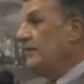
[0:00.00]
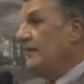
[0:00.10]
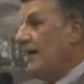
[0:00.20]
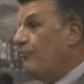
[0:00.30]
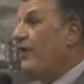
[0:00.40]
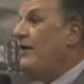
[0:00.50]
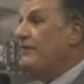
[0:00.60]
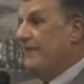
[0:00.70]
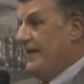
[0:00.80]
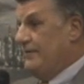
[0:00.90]
I'm proud
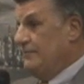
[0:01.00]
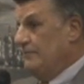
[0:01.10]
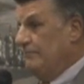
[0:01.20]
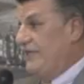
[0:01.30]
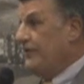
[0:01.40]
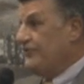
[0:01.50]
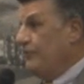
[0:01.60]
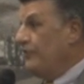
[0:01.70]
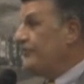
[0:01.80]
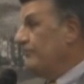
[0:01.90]
of that because
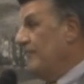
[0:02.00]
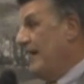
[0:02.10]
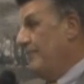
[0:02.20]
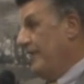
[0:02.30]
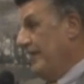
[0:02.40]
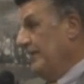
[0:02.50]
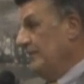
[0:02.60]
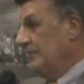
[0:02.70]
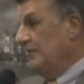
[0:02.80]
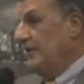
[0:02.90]
it wasn't my money.
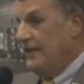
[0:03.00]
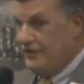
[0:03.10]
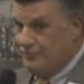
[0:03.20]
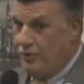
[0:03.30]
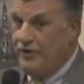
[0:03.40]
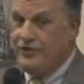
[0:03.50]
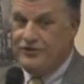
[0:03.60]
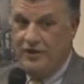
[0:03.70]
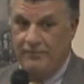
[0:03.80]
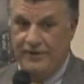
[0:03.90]
And as party
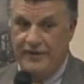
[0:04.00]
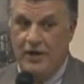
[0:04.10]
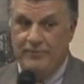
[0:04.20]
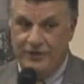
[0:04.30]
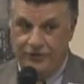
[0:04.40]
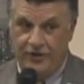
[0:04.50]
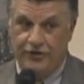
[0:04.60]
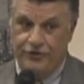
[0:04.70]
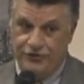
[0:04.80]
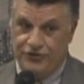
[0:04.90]
chairman, I'll be a
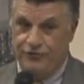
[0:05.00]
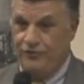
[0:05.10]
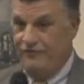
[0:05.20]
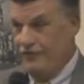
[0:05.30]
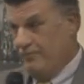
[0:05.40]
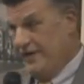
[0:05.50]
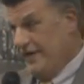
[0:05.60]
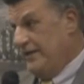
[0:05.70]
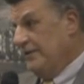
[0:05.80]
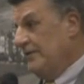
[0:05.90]
good steward of your money.
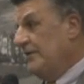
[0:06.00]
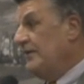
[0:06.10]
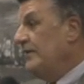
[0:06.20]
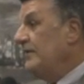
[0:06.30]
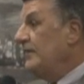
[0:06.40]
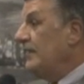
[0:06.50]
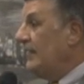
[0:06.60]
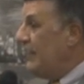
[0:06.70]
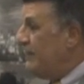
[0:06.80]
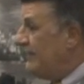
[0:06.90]
And
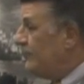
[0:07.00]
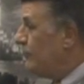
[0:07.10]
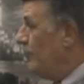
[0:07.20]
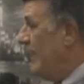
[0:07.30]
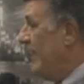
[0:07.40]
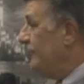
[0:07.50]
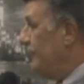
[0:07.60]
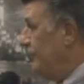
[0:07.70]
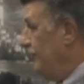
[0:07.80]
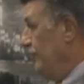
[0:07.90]
I think that's what we have to
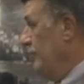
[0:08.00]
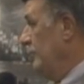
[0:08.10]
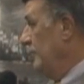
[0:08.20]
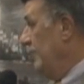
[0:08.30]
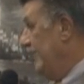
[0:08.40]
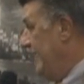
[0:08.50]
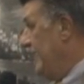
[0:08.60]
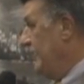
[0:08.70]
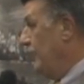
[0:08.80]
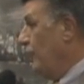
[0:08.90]
do, again,
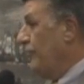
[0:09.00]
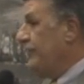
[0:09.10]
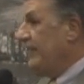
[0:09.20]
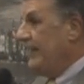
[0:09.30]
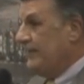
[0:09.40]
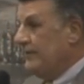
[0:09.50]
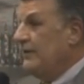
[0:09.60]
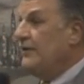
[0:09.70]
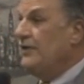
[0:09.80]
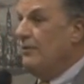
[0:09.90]
in order to get
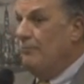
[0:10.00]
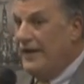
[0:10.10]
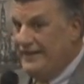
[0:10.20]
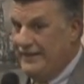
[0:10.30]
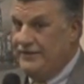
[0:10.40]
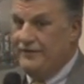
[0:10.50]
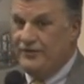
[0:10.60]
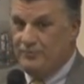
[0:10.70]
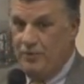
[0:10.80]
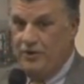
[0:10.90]
money into
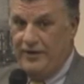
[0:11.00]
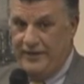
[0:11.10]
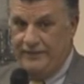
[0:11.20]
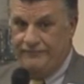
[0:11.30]
this party,